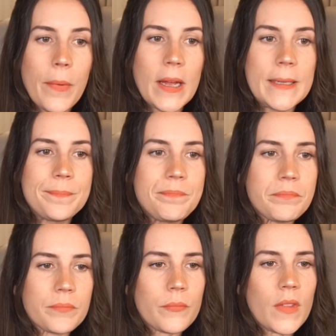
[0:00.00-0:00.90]
But
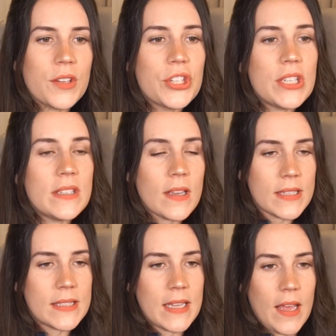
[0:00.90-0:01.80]
she
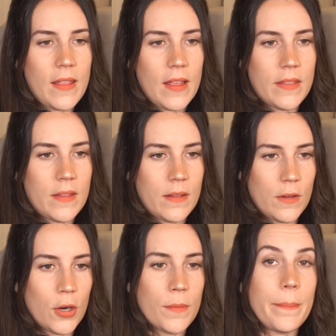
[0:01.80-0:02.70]
does say
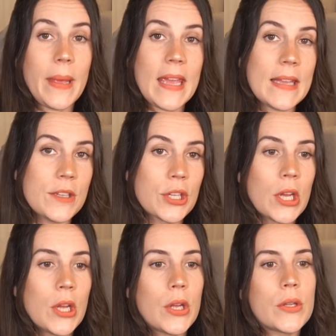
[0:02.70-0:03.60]
that her mage
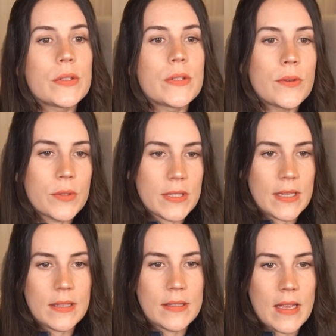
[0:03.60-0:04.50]

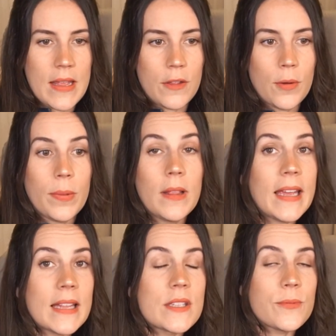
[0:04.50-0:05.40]
associates and their
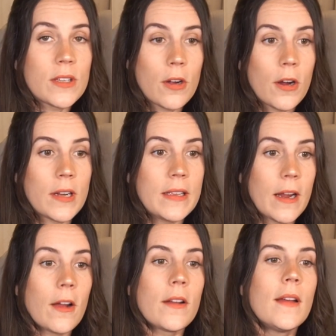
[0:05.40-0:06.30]
plans regarding
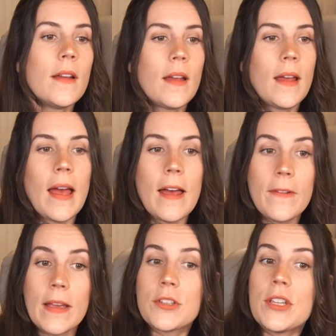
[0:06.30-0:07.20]
Geralt
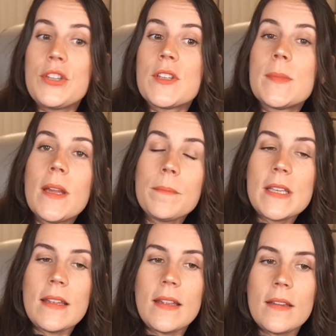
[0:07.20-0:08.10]
have actually just been
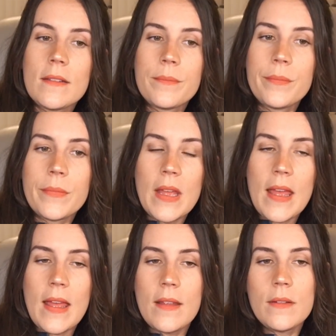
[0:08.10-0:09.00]
updated.
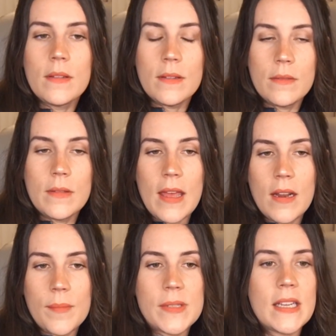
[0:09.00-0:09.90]
And
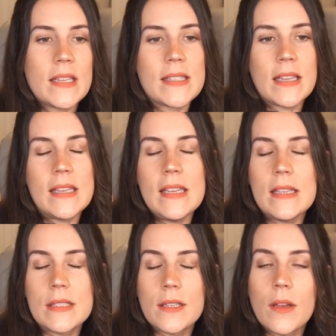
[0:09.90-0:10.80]
that update is that
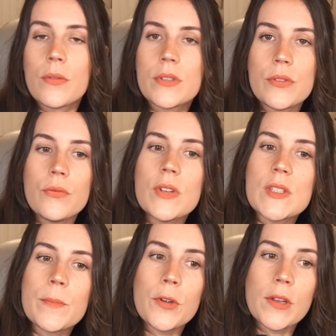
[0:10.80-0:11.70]
he is to go to
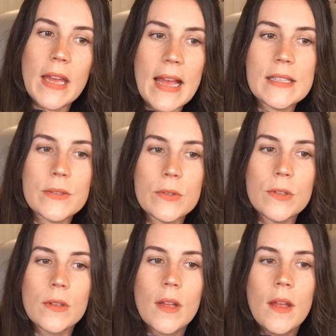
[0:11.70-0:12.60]
Rissburg
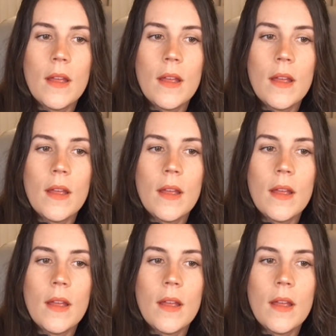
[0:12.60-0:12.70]
Castle.